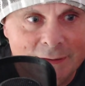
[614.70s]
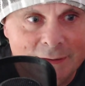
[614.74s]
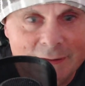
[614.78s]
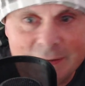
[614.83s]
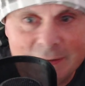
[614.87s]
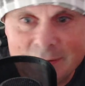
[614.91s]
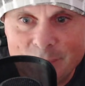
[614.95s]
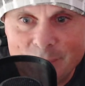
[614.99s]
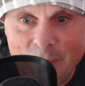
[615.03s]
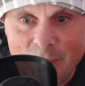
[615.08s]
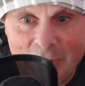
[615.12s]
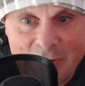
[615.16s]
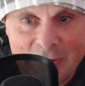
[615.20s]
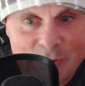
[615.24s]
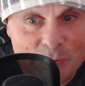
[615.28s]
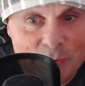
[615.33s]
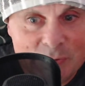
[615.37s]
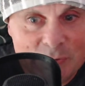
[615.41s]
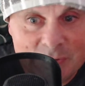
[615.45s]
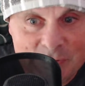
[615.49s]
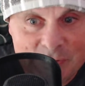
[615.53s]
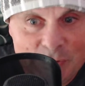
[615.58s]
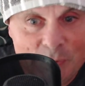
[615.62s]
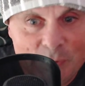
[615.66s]

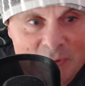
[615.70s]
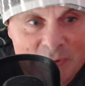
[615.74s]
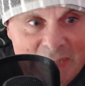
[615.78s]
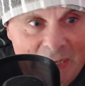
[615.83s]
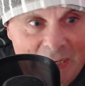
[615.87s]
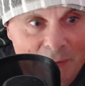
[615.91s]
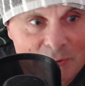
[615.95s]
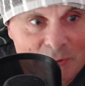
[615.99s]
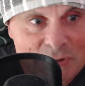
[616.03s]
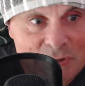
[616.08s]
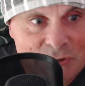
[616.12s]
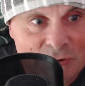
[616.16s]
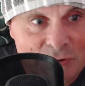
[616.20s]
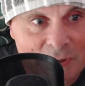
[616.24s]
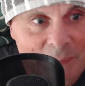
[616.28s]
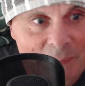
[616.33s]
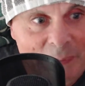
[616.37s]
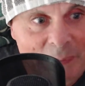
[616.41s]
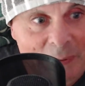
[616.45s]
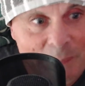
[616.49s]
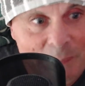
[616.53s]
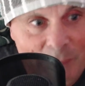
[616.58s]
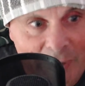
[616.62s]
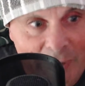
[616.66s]
Your towel is
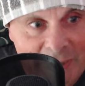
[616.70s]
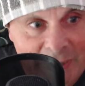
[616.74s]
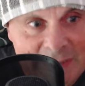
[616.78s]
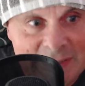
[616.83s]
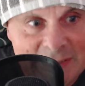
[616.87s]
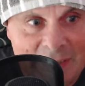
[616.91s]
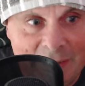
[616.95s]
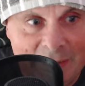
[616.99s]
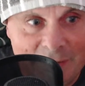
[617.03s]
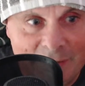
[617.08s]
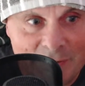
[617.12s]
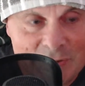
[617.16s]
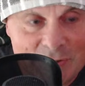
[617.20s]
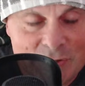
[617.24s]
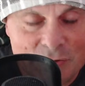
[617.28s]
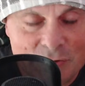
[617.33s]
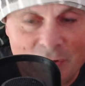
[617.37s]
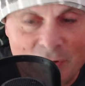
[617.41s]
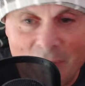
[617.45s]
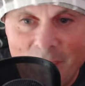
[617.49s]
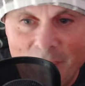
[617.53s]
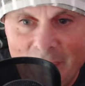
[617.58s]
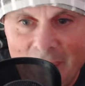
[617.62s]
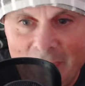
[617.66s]
stripy. My towel is
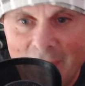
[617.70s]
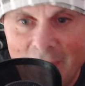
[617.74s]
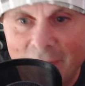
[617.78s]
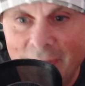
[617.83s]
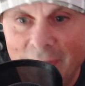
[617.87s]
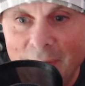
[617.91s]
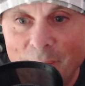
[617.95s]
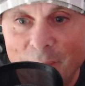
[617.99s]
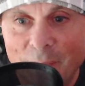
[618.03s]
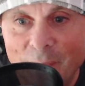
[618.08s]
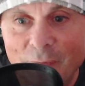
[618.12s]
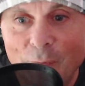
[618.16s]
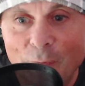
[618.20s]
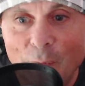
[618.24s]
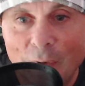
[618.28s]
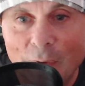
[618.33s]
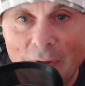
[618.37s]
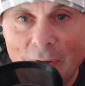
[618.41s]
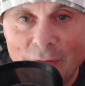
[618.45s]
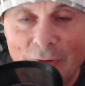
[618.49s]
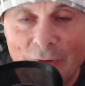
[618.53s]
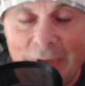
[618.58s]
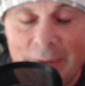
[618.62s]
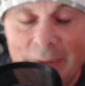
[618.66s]
stripy. I think we've all
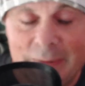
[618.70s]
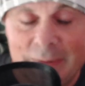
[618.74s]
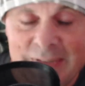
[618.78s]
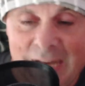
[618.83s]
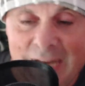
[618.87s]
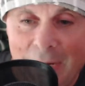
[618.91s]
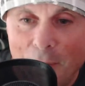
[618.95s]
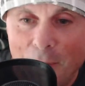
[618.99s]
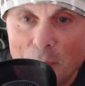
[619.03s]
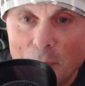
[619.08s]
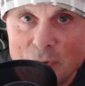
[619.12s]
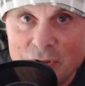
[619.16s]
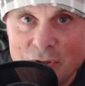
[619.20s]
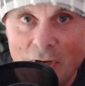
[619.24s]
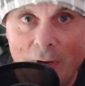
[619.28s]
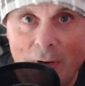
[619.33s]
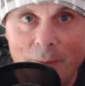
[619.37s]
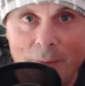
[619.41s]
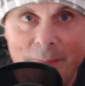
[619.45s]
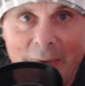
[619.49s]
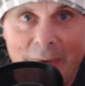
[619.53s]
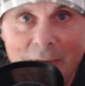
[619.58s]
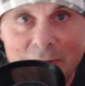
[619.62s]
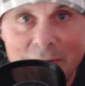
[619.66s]
got right. Towels are
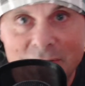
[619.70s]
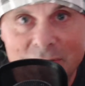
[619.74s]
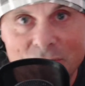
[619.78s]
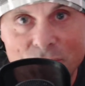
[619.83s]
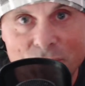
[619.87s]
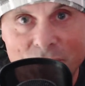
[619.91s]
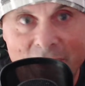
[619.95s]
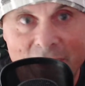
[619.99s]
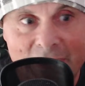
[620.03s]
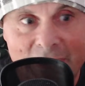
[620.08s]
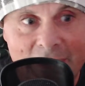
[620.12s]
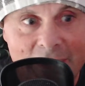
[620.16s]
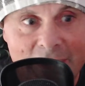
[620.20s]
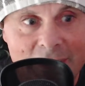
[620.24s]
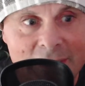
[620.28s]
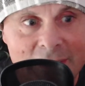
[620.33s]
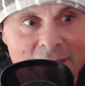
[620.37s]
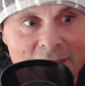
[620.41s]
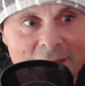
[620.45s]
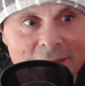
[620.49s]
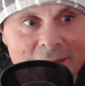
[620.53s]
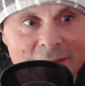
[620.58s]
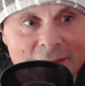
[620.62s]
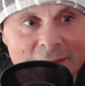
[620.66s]
mandatory
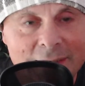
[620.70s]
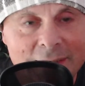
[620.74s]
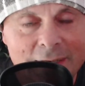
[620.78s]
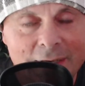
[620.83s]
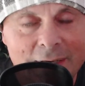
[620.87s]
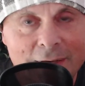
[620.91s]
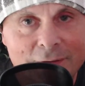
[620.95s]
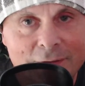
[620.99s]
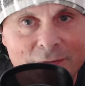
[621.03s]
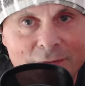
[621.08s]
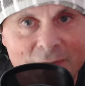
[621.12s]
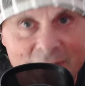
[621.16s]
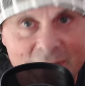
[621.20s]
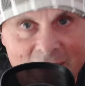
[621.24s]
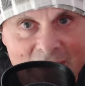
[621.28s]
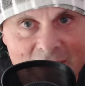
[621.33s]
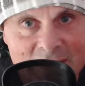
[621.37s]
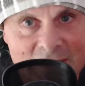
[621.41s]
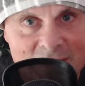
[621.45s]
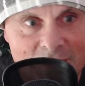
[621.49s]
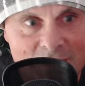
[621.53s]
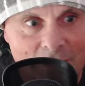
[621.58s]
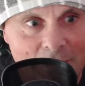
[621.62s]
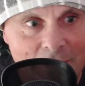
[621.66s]
for
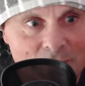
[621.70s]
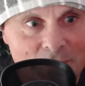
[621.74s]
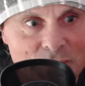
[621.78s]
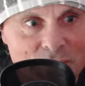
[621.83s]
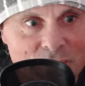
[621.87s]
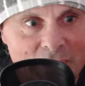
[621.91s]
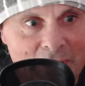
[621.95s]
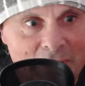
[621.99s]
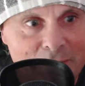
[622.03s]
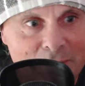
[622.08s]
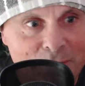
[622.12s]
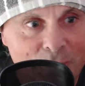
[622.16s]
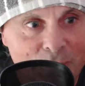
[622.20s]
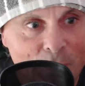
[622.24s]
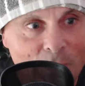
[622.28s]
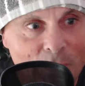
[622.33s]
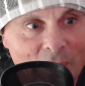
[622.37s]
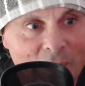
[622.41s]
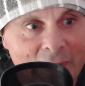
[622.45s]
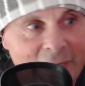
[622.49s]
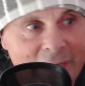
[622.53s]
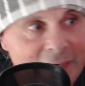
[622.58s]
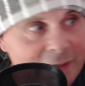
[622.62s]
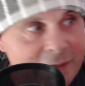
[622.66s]
this live stream.
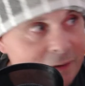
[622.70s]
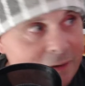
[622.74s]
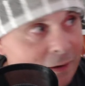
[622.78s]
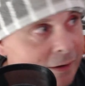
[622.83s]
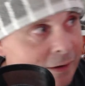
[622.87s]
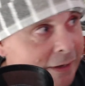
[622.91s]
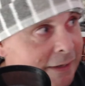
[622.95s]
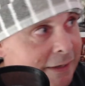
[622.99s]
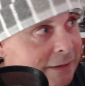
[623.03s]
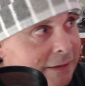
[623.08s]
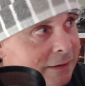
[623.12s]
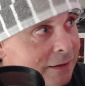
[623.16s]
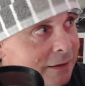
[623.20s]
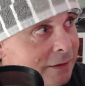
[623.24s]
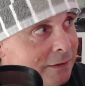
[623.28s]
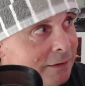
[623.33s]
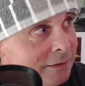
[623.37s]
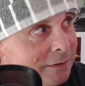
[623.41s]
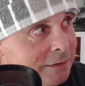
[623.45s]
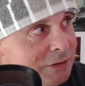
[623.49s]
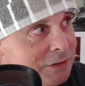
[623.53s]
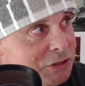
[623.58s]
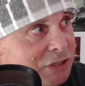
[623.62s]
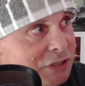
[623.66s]
$4.99
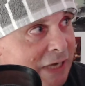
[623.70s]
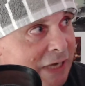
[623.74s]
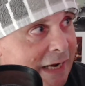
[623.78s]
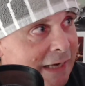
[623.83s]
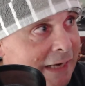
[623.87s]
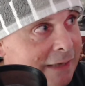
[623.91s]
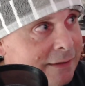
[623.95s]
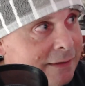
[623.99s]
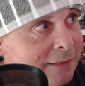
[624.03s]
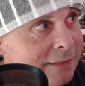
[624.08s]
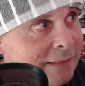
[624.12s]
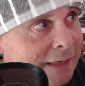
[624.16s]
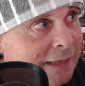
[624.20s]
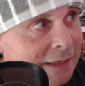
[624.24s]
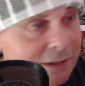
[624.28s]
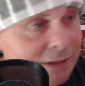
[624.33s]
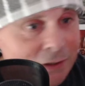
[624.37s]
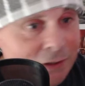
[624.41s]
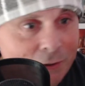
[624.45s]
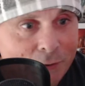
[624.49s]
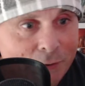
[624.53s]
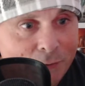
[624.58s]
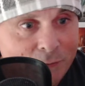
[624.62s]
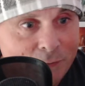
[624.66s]
chat.
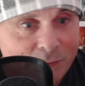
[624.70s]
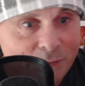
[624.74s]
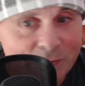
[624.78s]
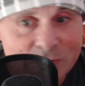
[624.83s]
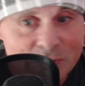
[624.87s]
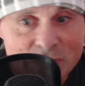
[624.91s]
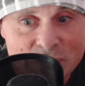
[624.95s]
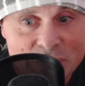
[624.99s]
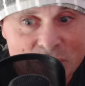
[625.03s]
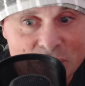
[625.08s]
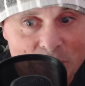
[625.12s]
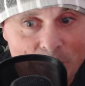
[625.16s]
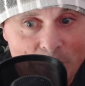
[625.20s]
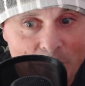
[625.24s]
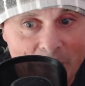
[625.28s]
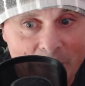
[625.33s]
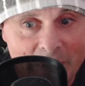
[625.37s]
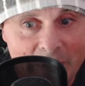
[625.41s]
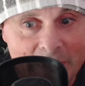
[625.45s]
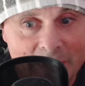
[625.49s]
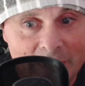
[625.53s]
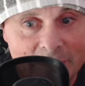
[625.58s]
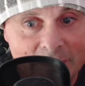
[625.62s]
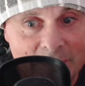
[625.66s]
Thank you for your
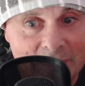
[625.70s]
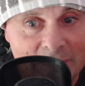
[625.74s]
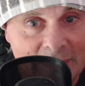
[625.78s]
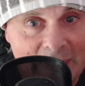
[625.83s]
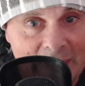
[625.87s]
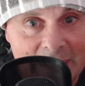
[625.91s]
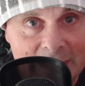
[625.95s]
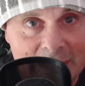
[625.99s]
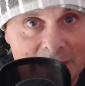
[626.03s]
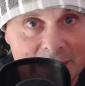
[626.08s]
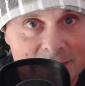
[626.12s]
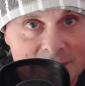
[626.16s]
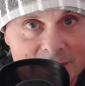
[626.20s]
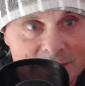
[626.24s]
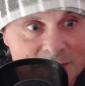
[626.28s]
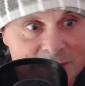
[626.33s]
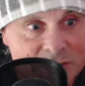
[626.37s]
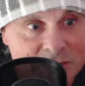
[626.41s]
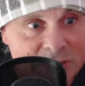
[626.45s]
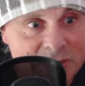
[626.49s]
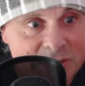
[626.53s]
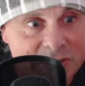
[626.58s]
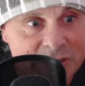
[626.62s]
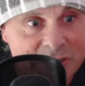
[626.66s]
super. Thanks
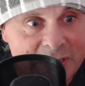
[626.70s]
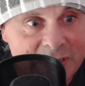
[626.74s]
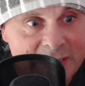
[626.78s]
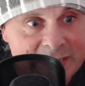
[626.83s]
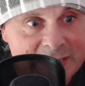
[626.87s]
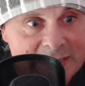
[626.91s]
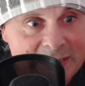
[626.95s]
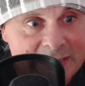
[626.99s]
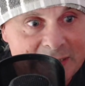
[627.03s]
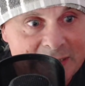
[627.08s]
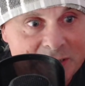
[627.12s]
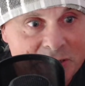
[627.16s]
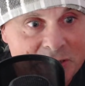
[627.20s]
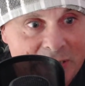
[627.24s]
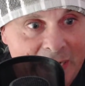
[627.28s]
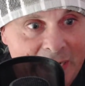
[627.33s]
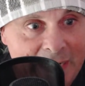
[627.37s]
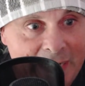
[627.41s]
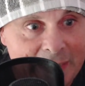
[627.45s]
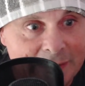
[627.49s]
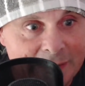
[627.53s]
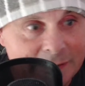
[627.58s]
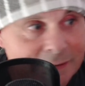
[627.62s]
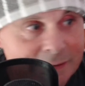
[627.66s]
GG's in the
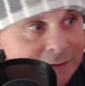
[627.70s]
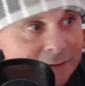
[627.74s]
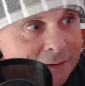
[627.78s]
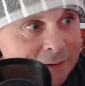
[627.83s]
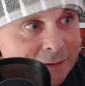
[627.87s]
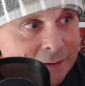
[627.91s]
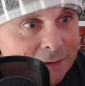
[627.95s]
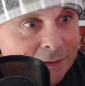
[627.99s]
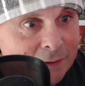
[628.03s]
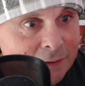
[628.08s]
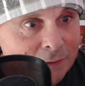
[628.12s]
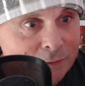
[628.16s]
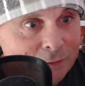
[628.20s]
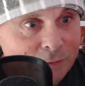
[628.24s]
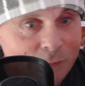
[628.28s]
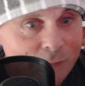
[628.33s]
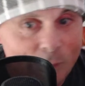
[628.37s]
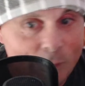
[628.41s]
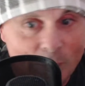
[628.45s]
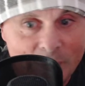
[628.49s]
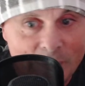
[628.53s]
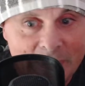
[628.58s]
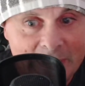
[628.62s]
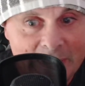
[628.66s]
chat
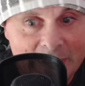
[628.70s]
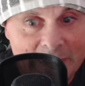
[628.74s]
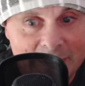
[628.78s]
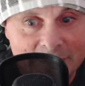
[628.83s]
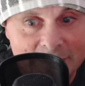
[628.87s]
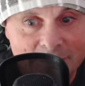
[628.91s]
for the